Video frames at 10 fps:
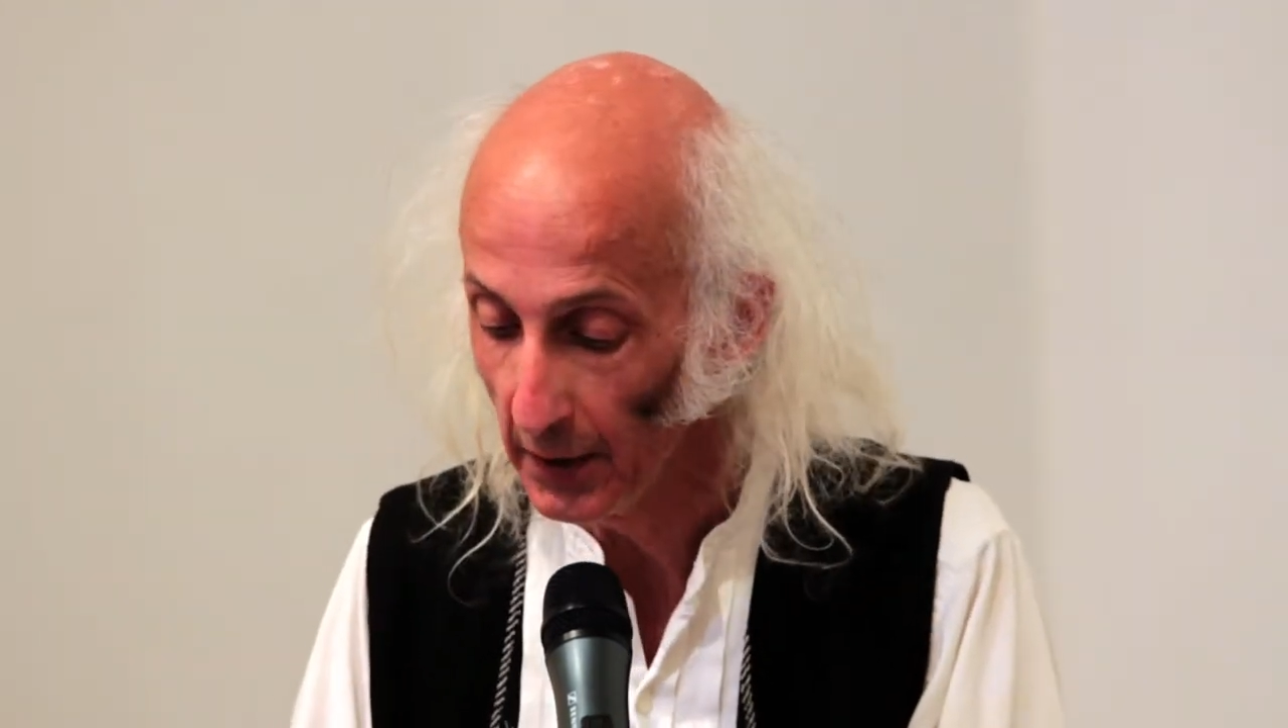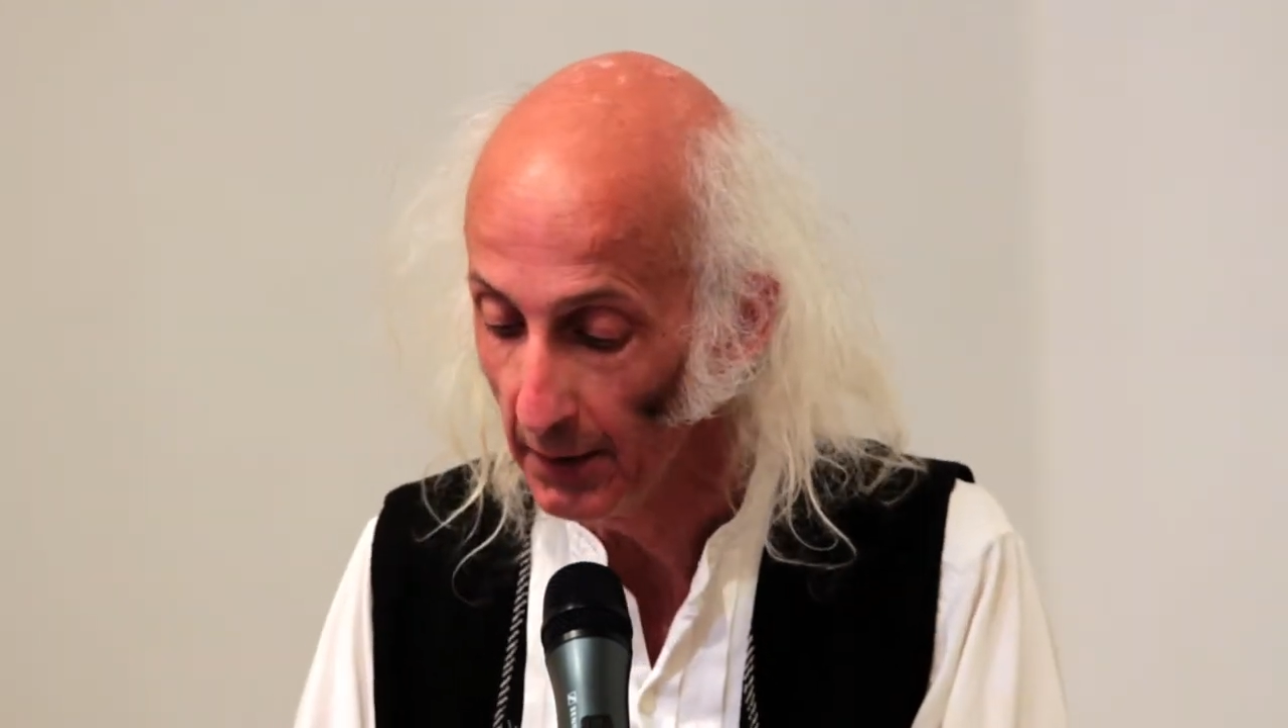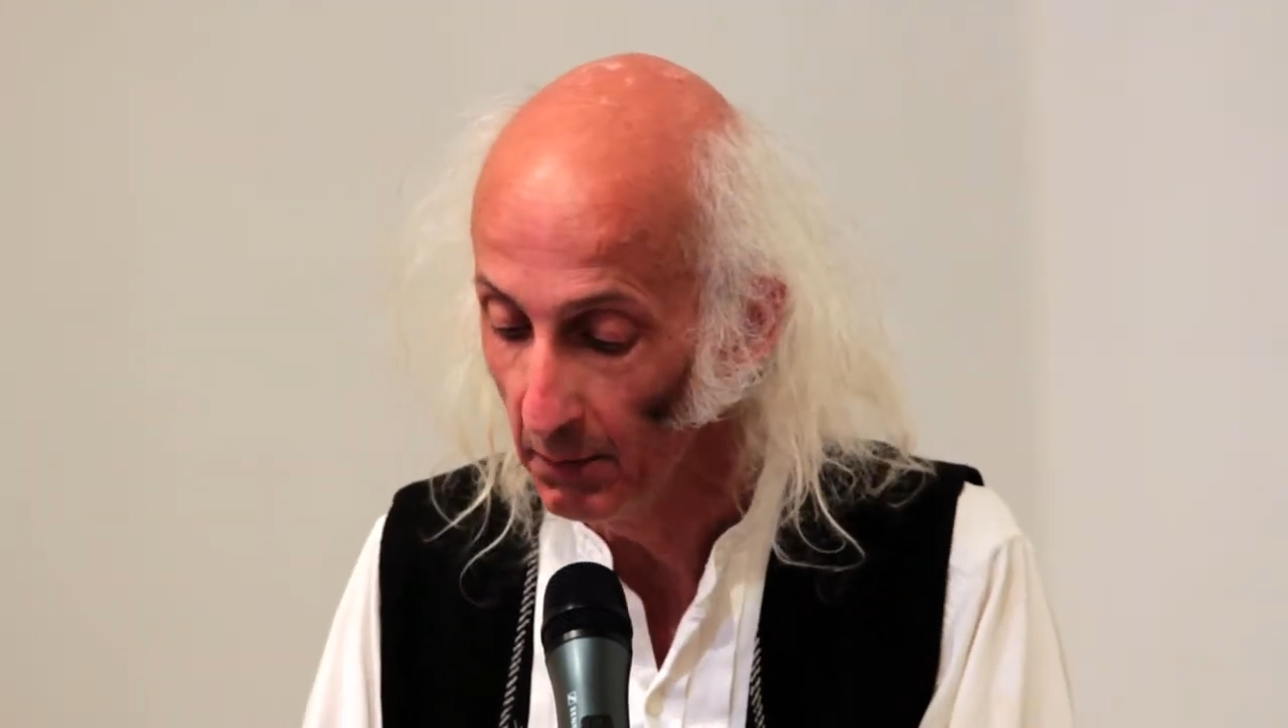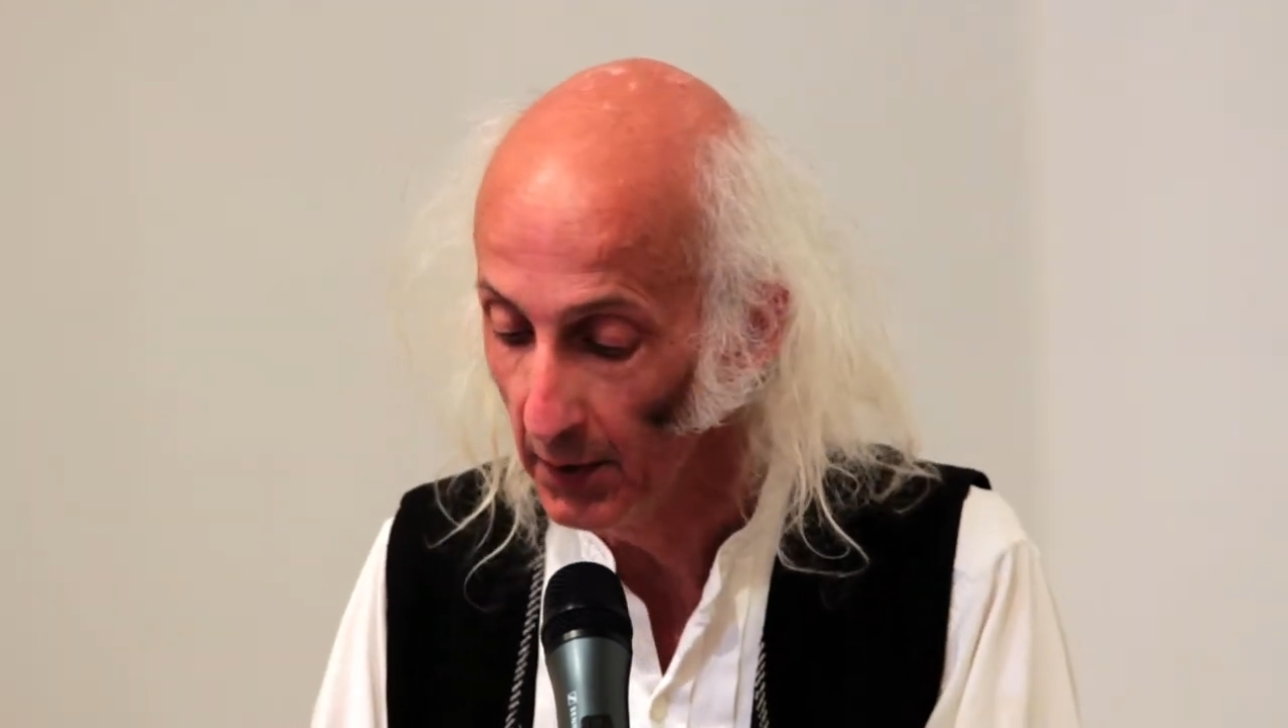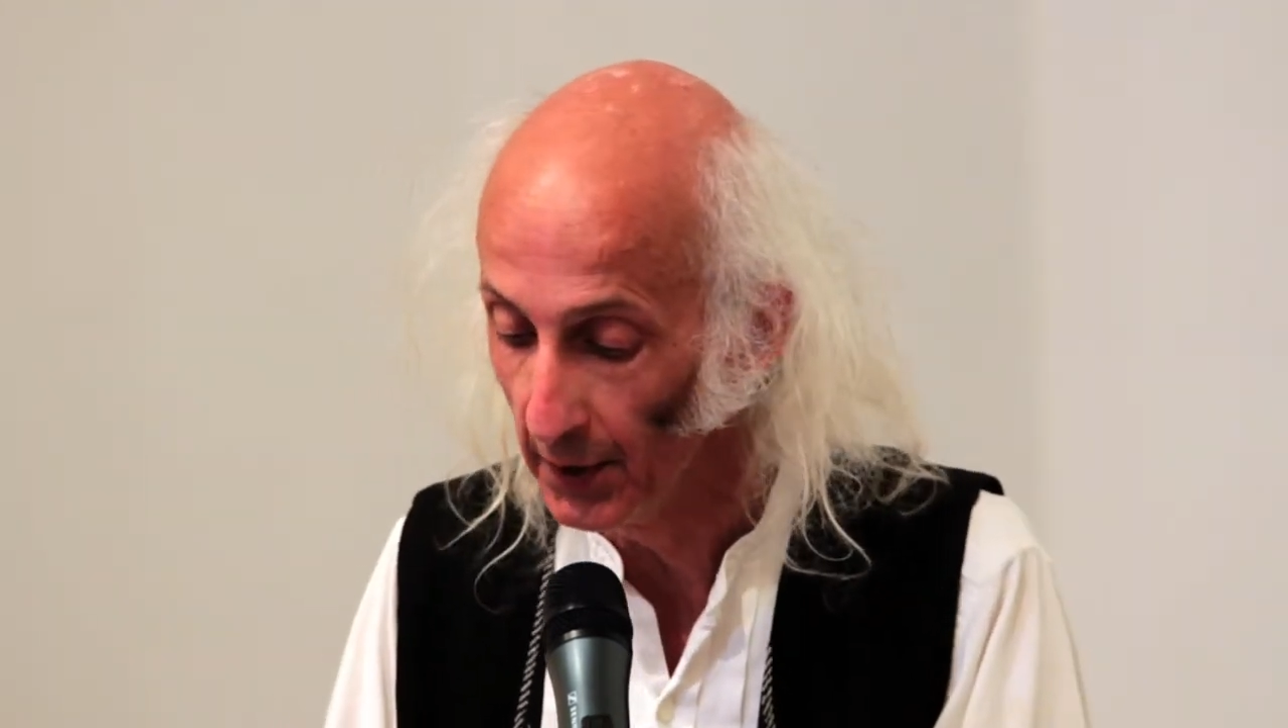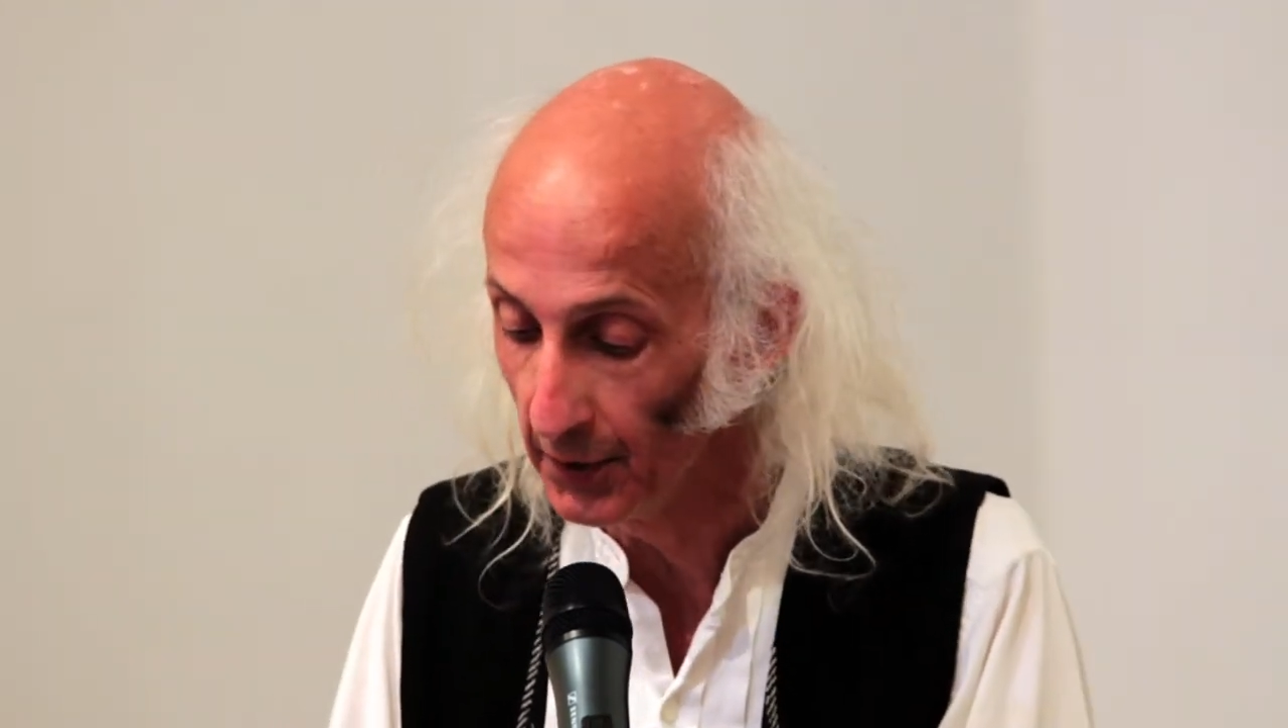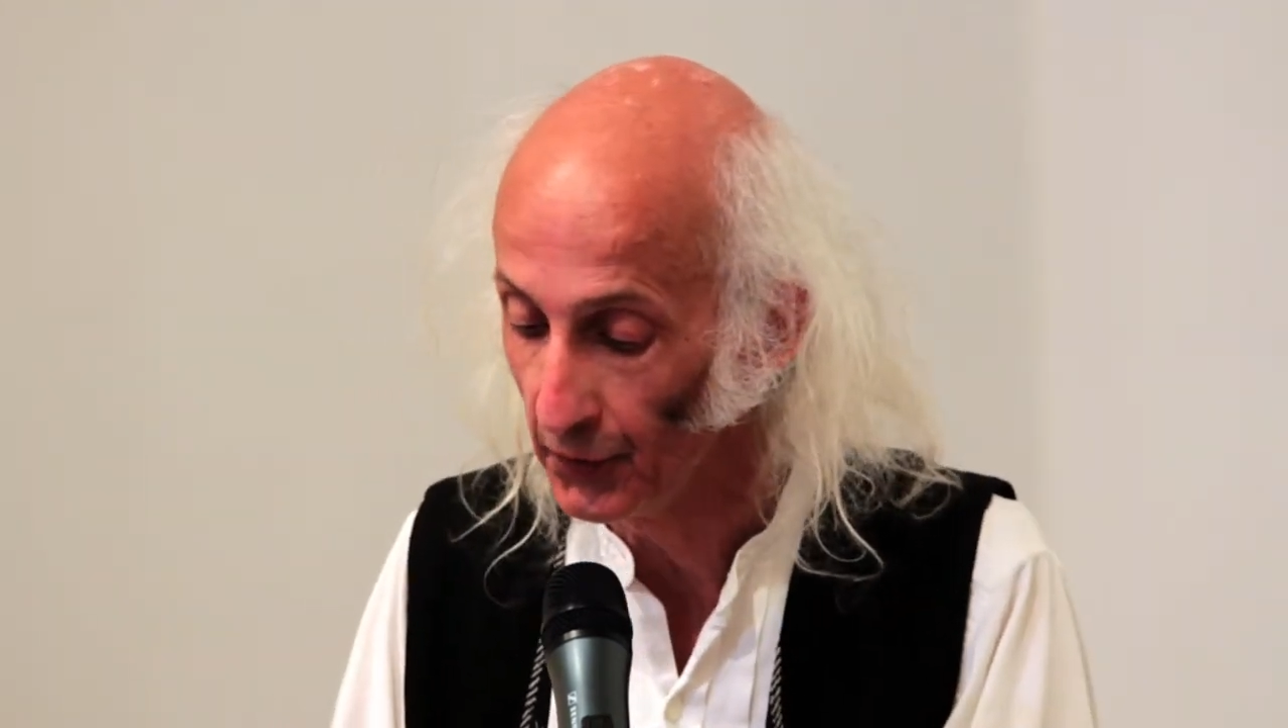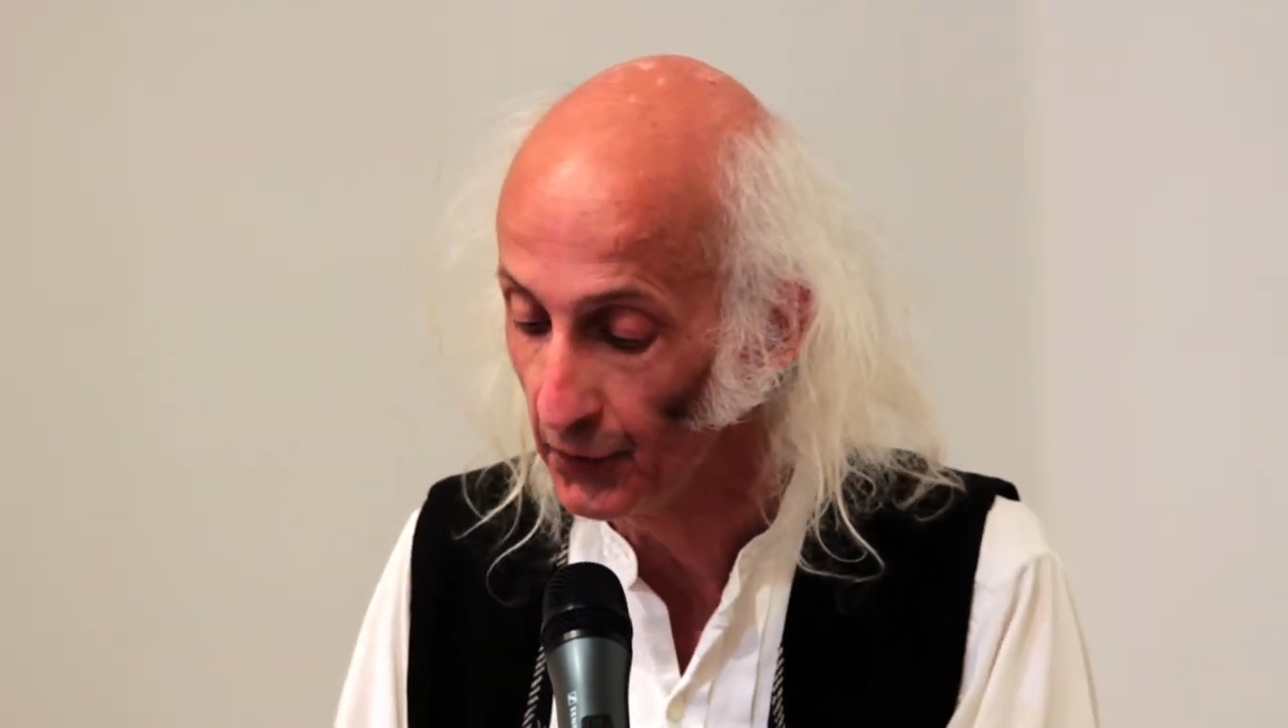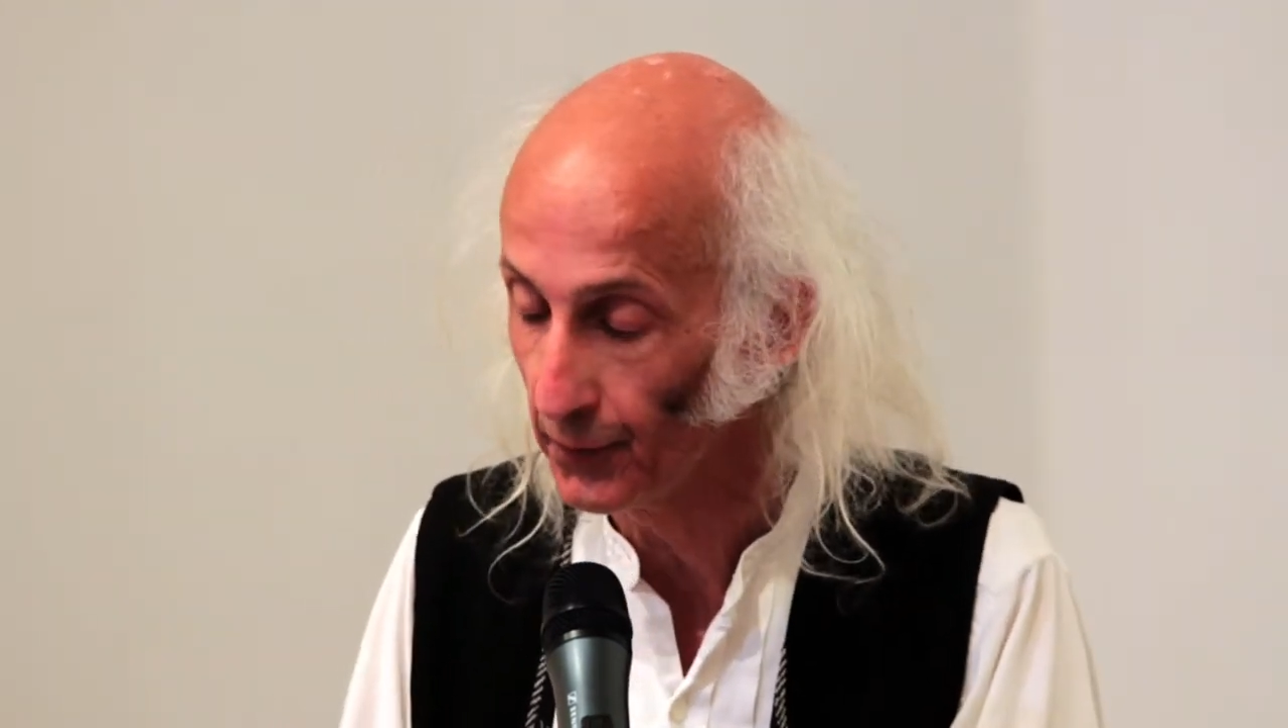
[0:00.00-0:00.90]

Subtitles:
emerge